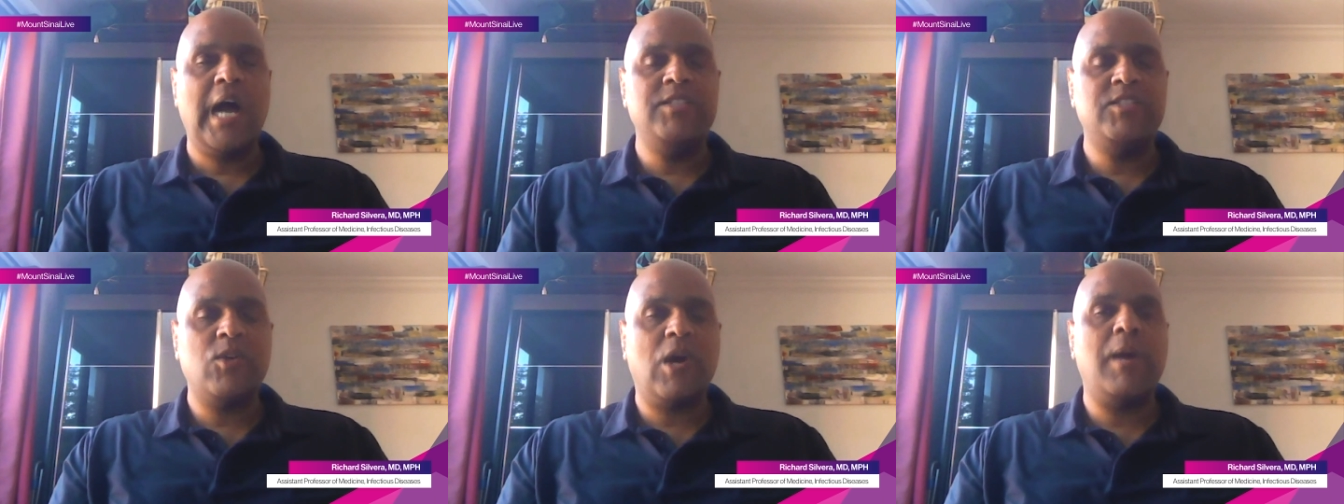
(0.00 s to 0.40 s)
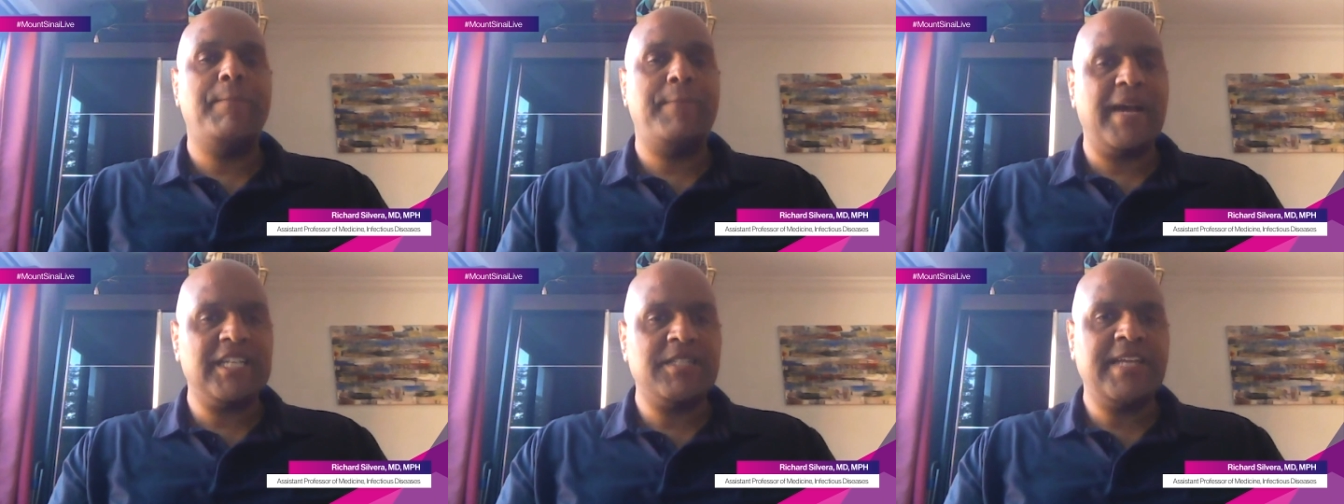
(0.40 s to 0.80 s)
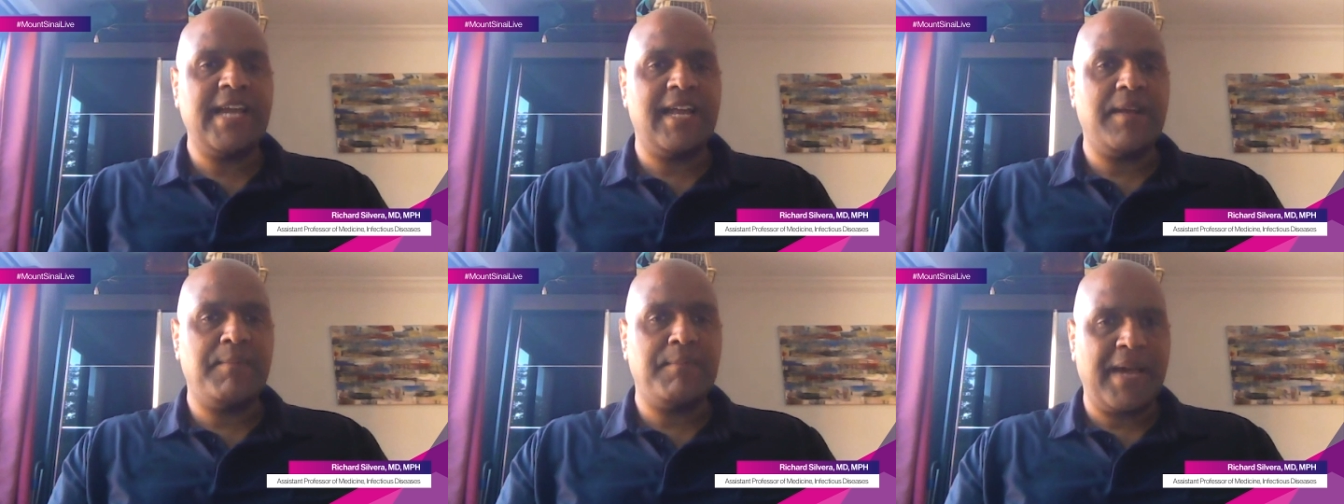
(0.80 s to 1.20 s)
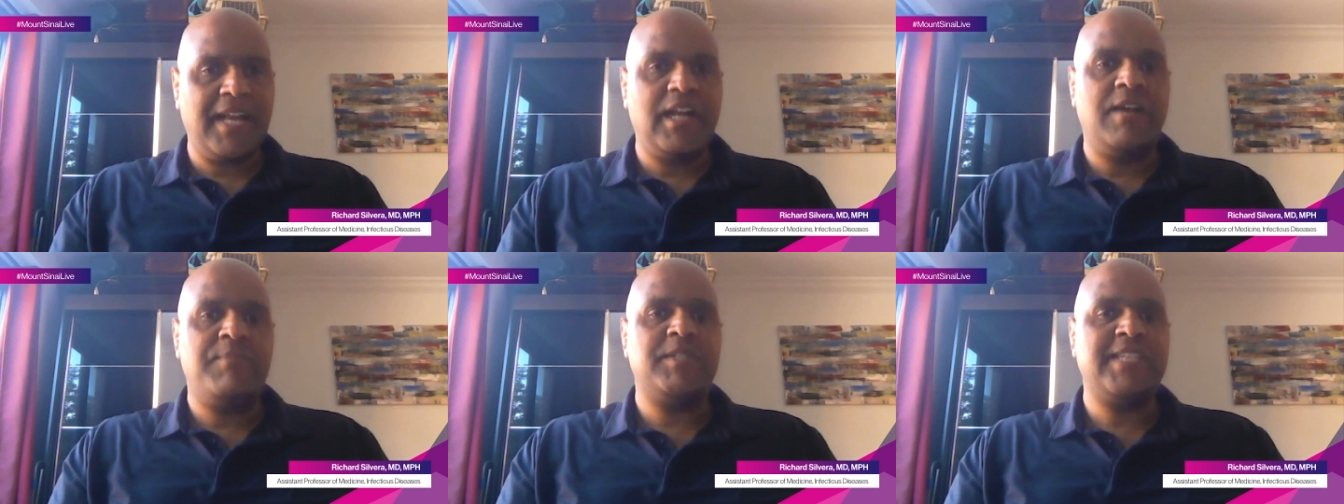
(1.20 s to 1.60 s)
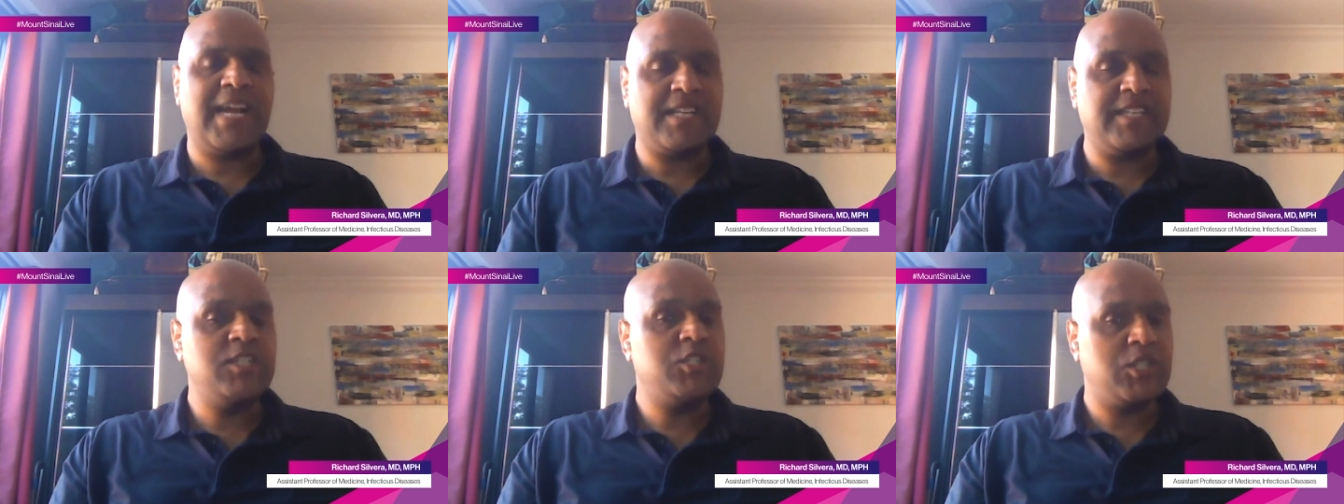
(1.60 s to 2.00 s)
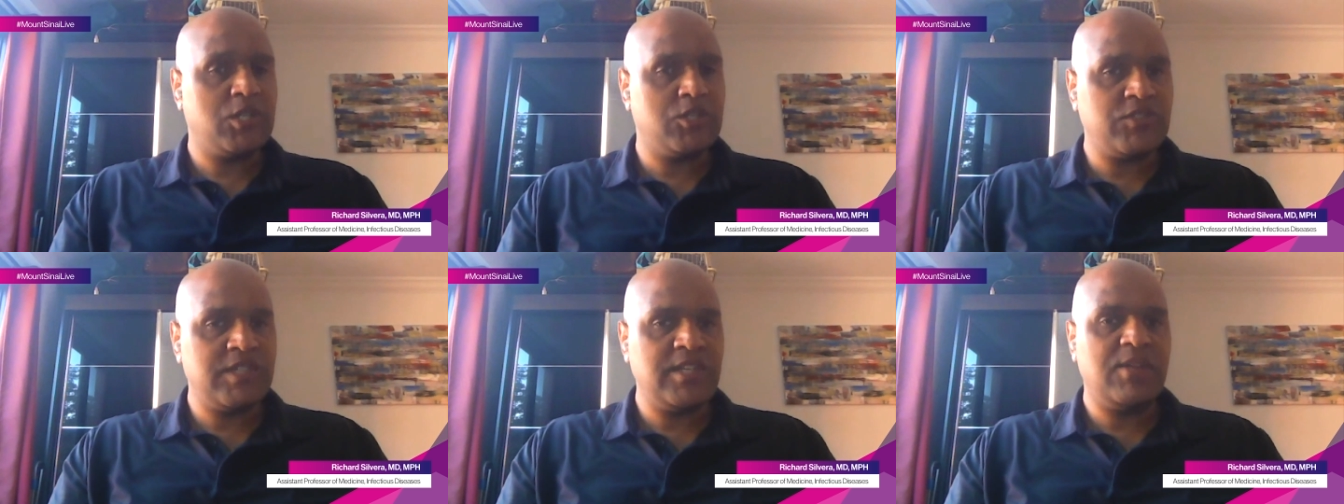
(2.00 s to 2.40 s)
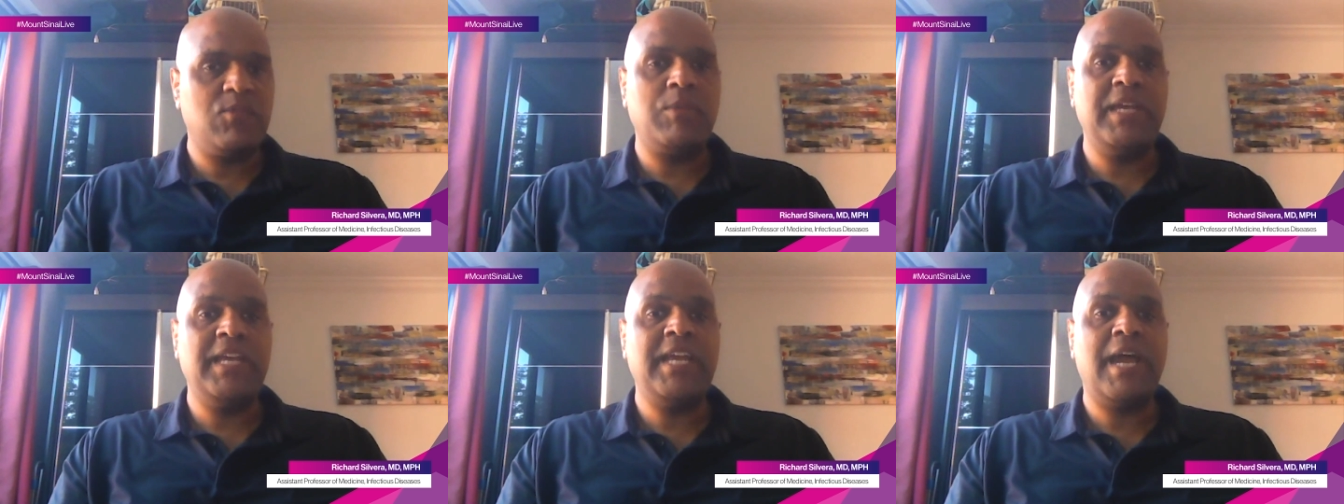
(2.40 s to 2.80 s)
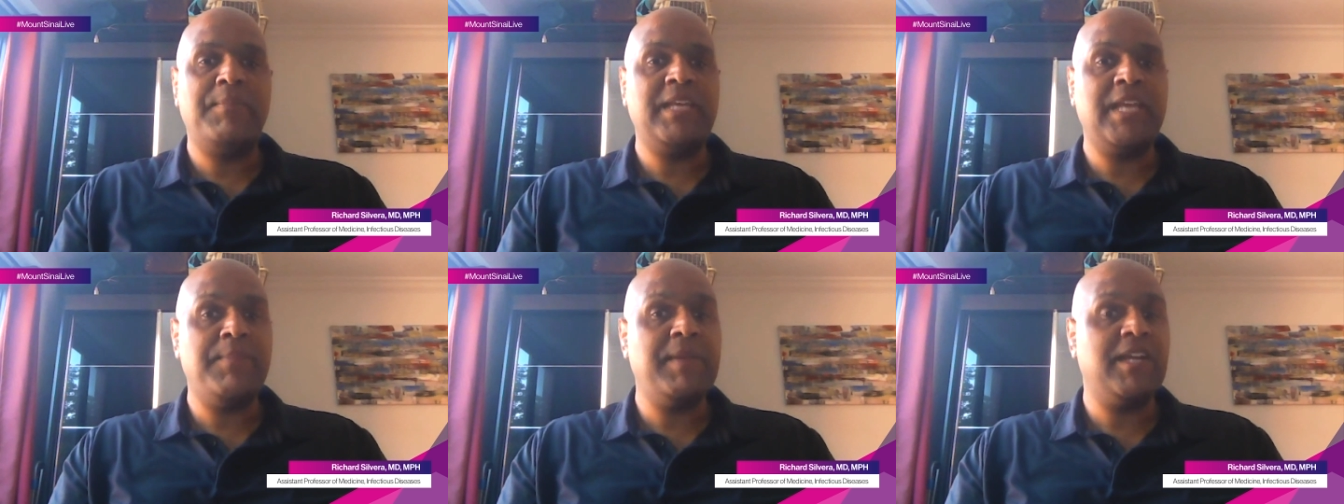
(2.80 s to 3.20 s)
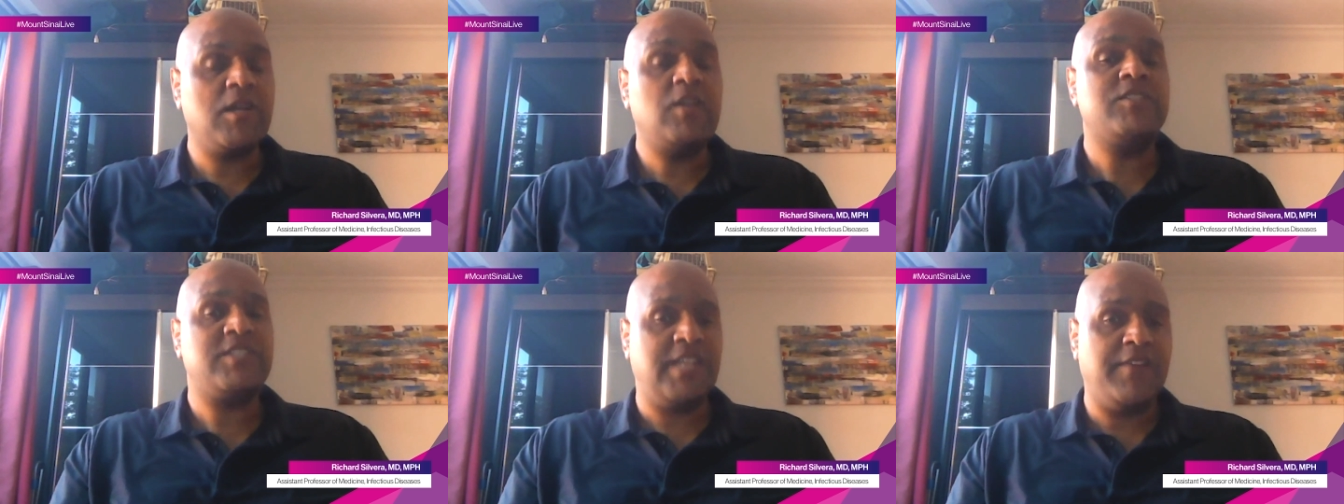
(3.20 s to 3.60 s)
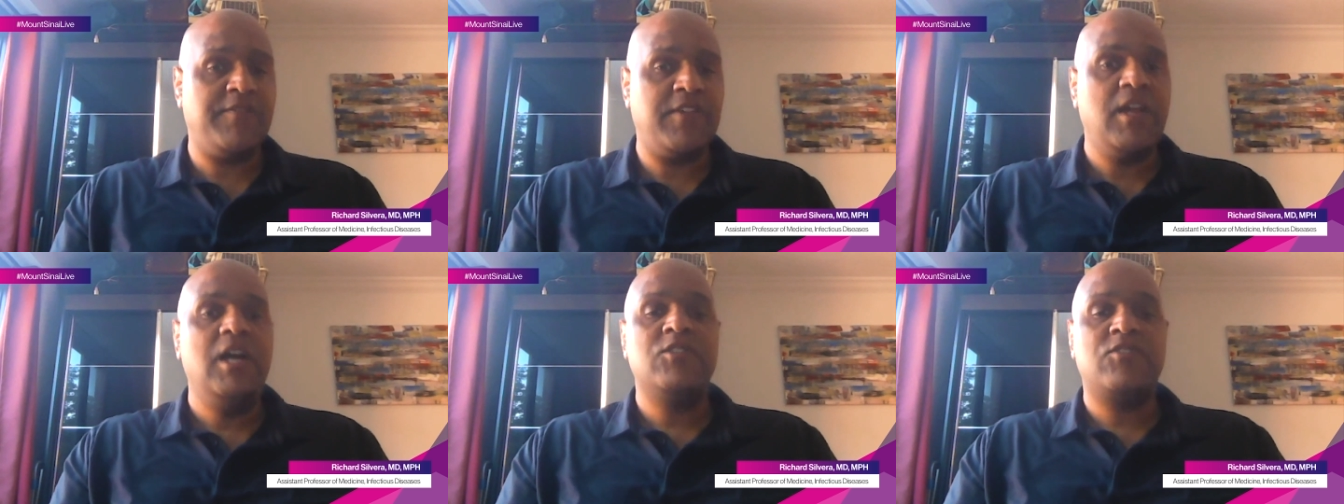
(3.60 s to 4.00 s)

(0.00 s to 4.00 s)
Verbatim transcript: And so our best get, bet at protecting children will be keeping adults safe,